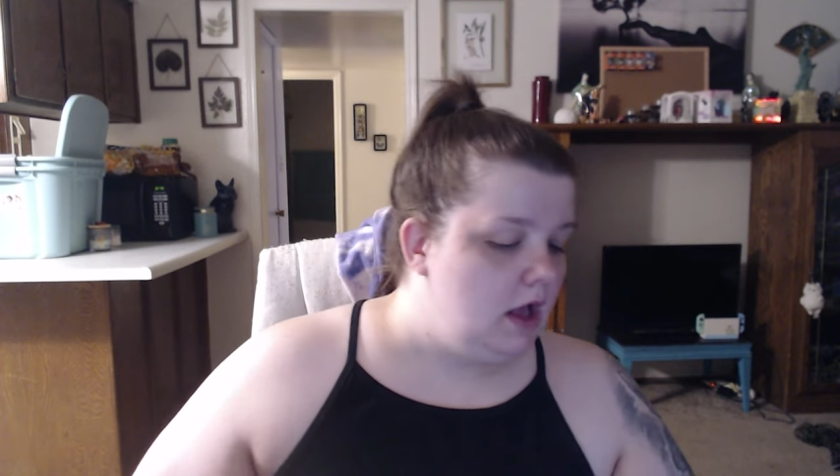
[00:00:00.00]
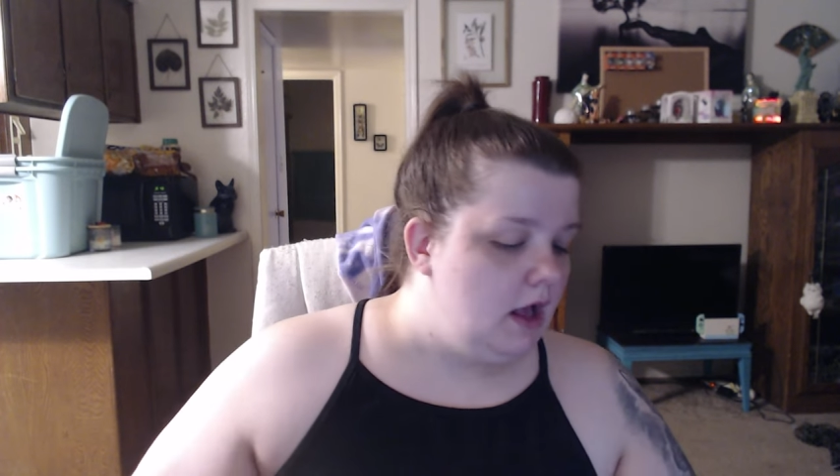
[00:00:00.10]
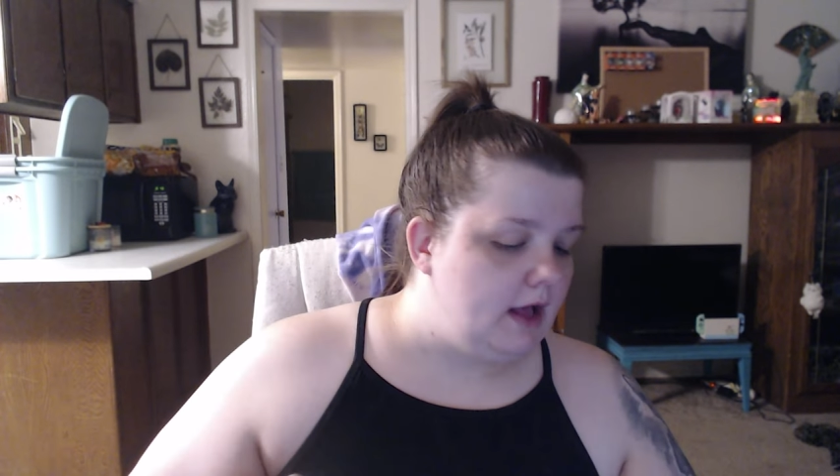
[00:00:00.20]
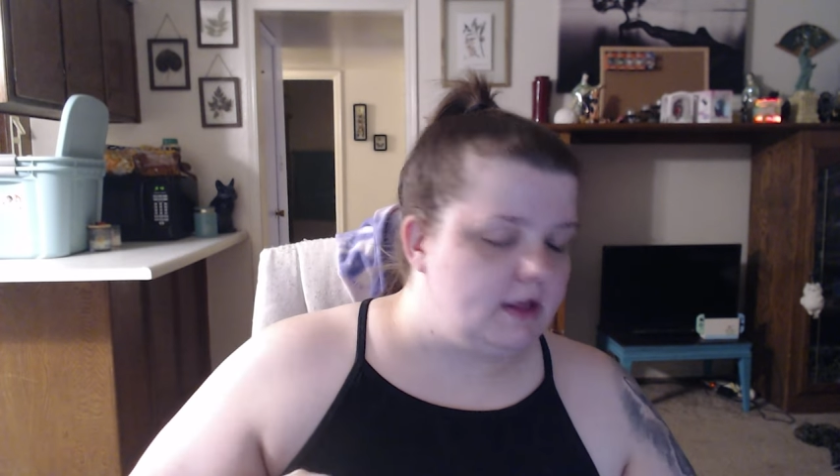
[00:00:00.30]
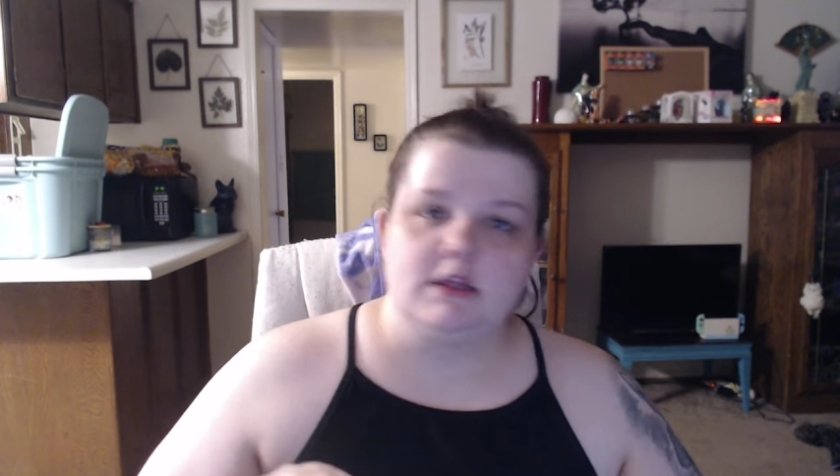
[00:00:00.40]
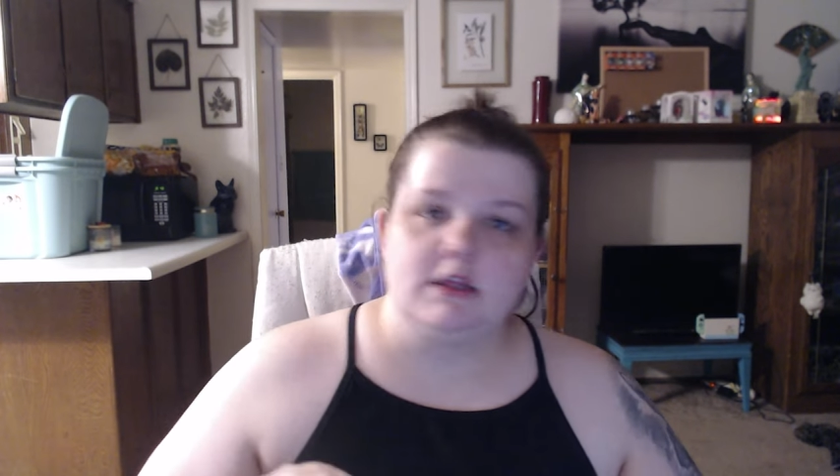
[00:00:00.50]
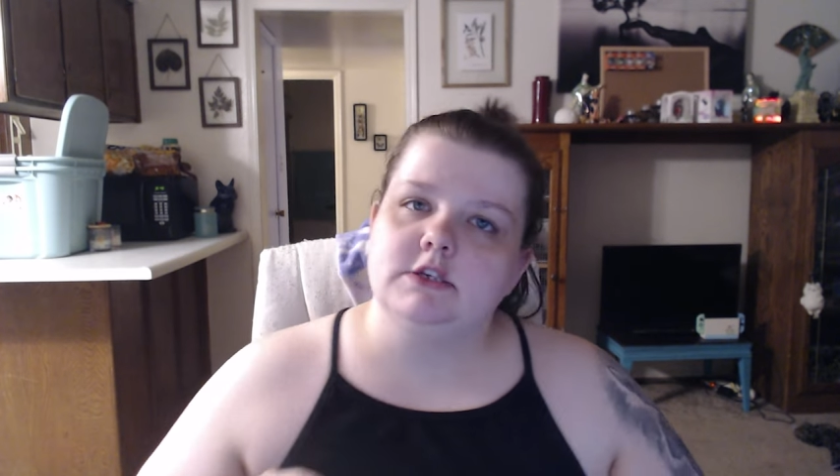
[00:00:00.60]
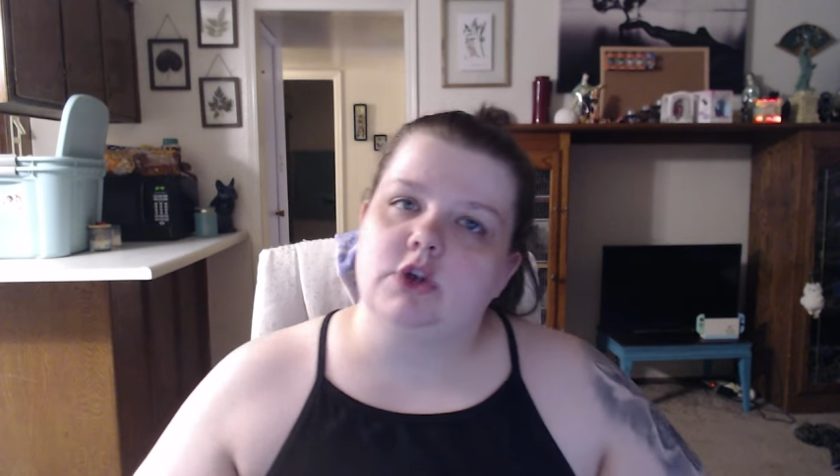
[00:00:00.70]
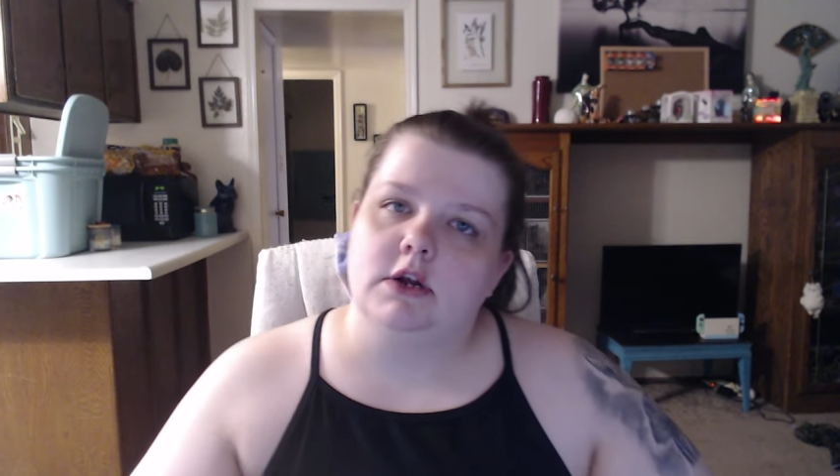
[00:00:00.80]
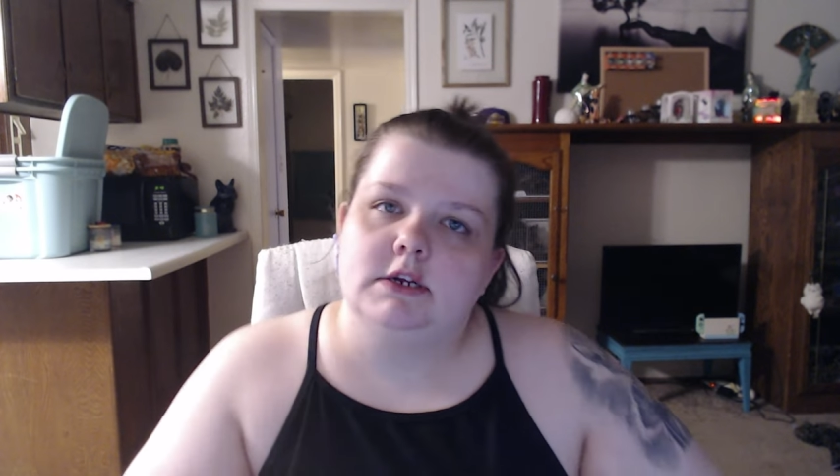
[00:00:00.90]
I think they
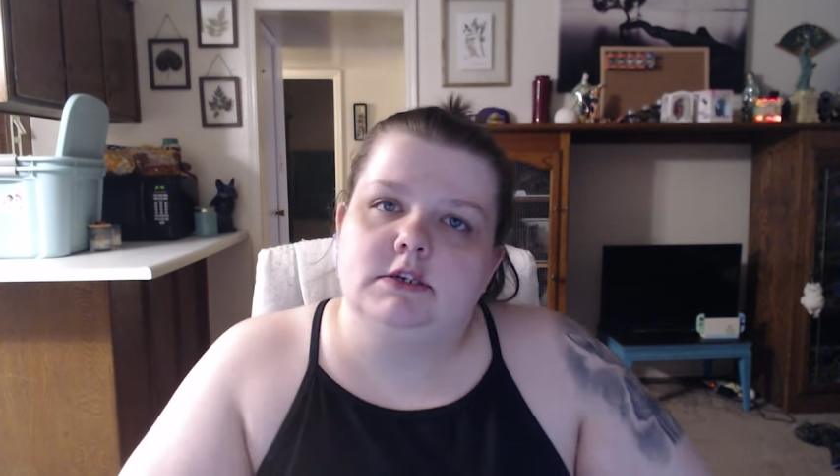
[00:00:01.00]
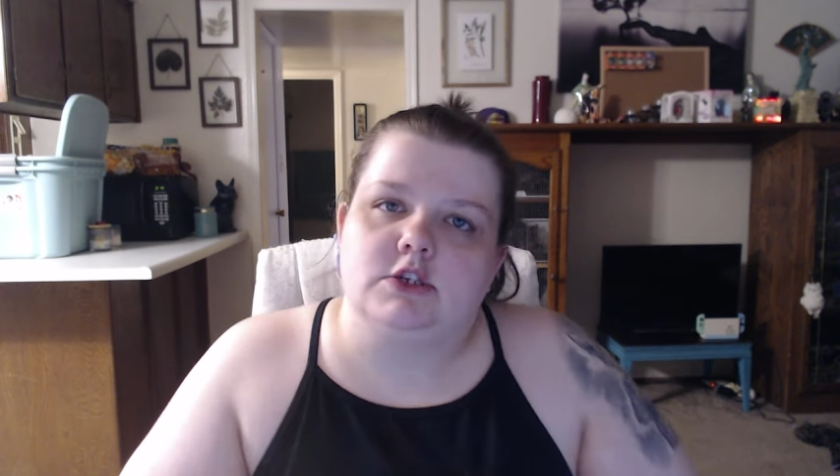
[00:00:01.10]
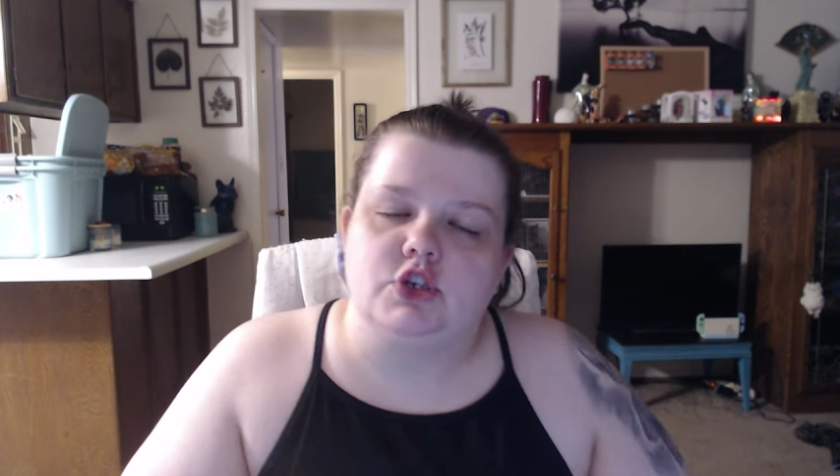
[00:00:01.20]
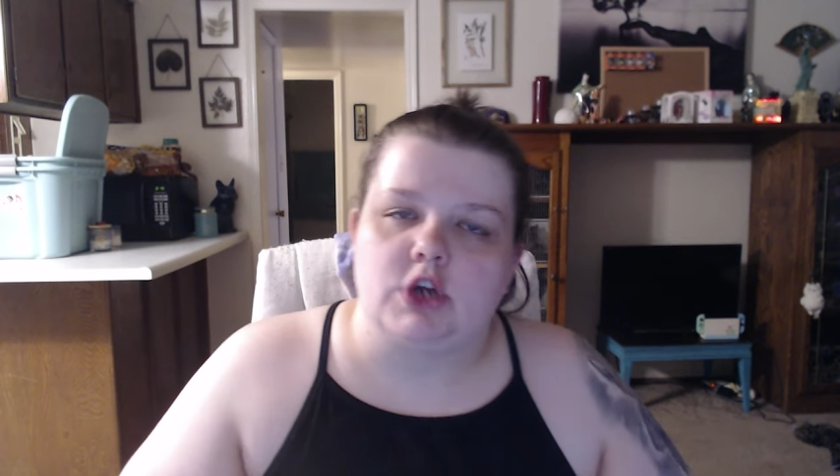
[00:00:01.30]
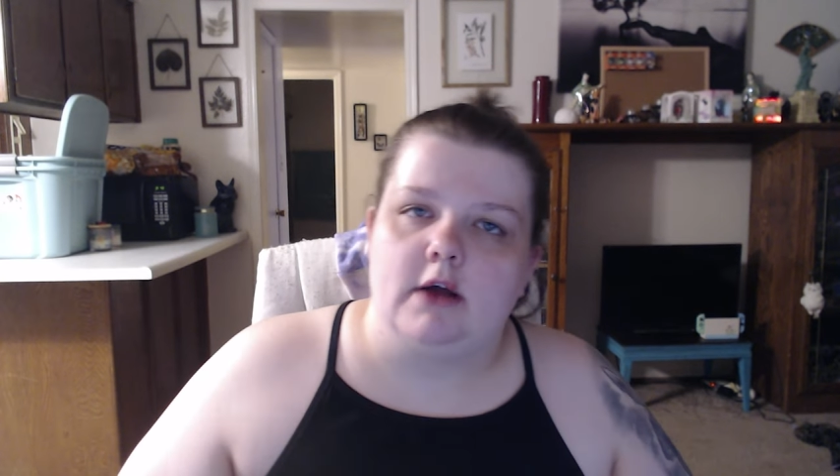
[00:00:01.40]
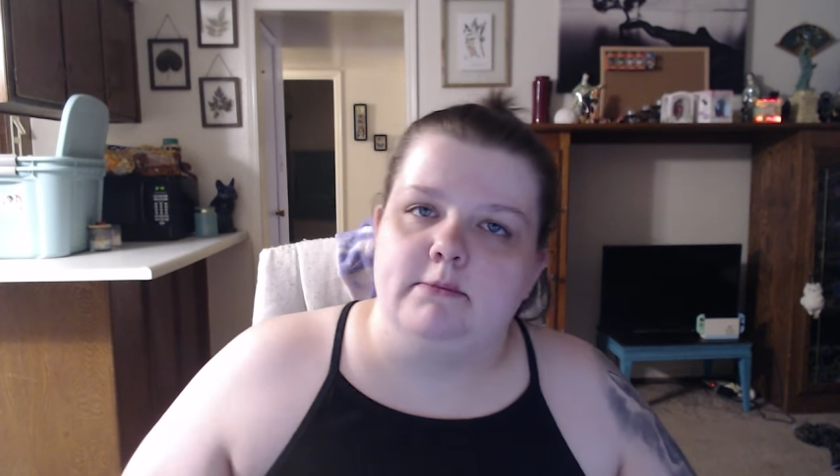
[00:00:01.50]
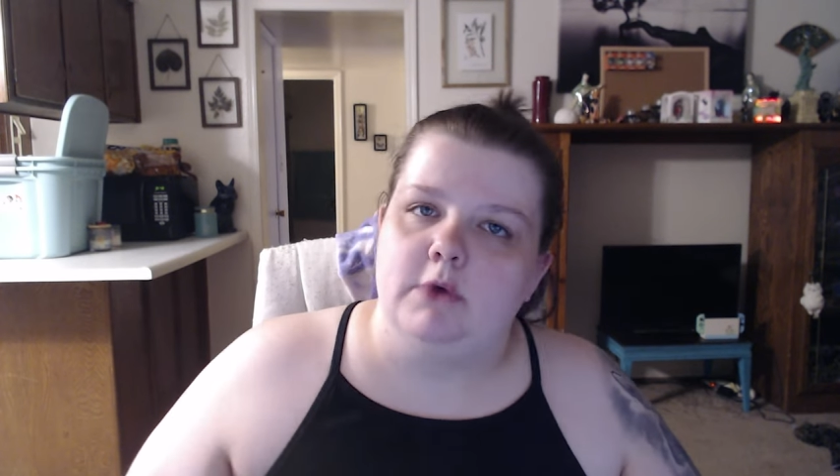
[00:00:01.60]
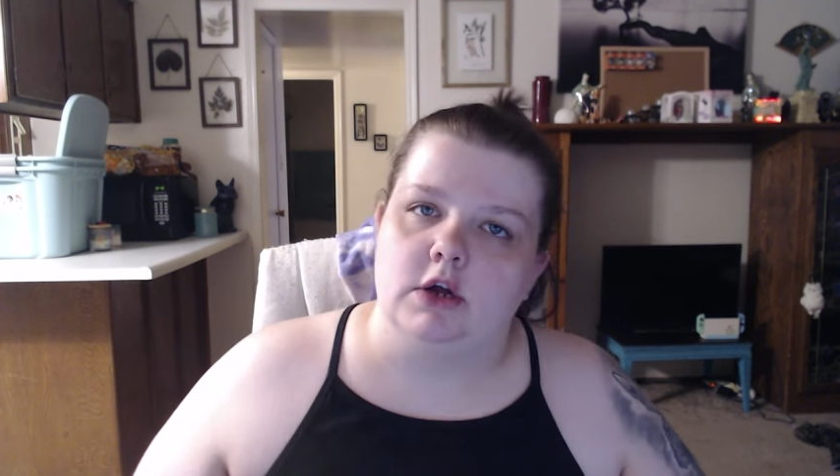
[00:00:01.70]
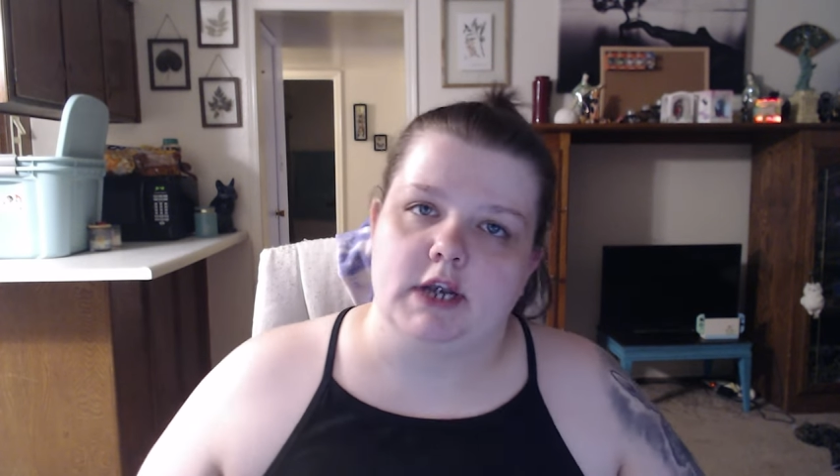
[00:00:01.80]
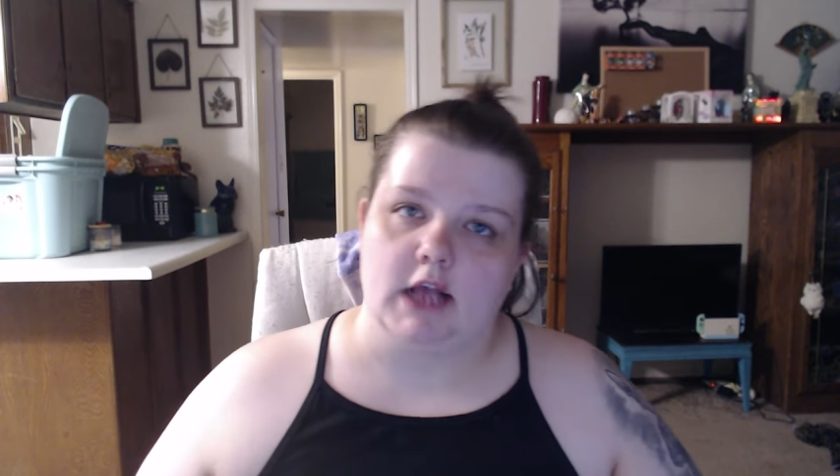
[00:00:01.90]
started as a shop
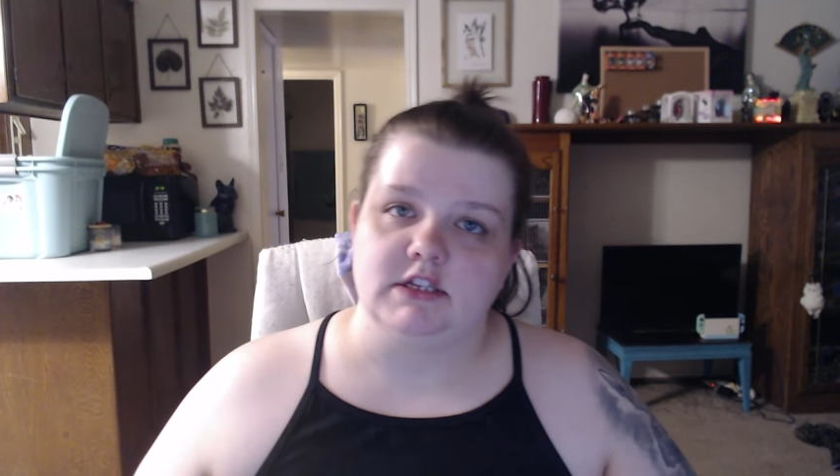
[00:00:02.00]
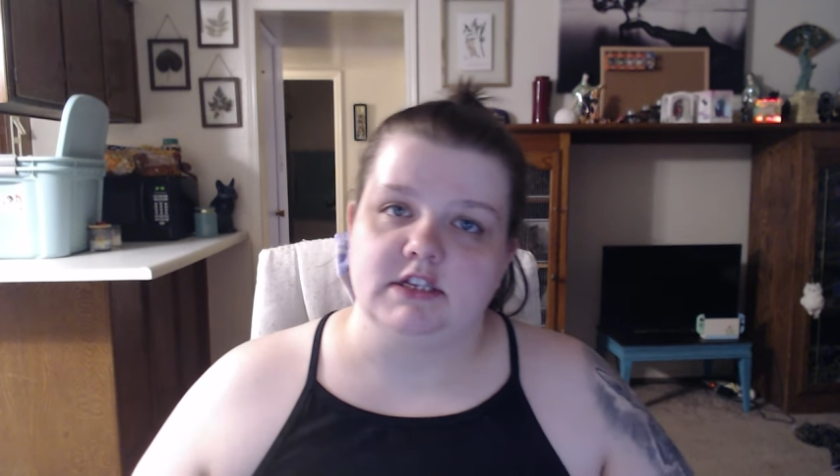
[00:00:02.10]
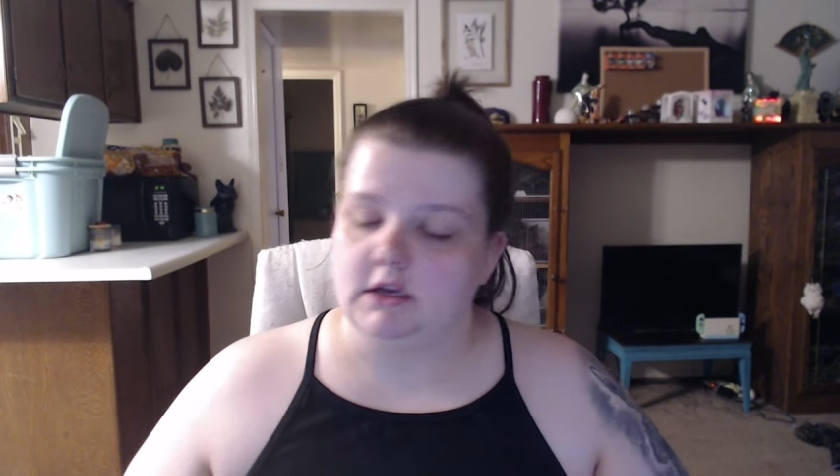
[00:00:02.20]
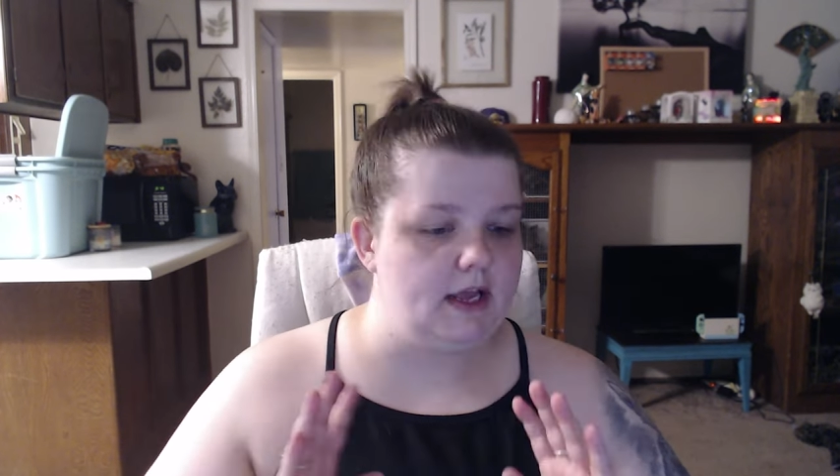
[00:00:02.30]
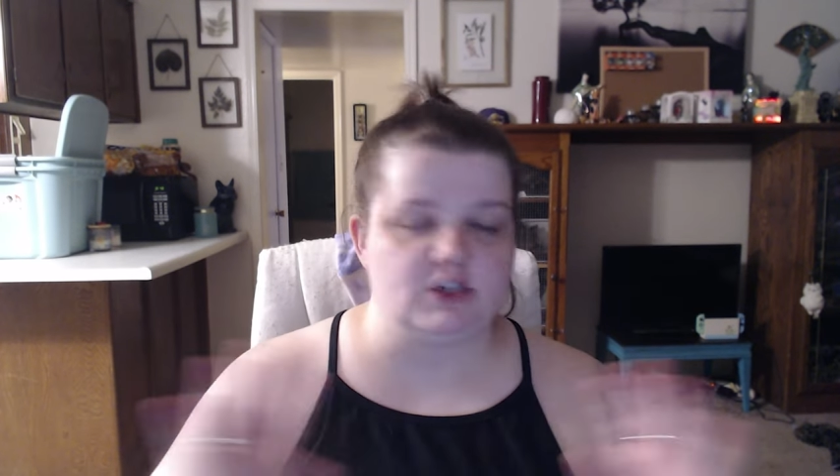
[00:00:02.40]
on Etsy.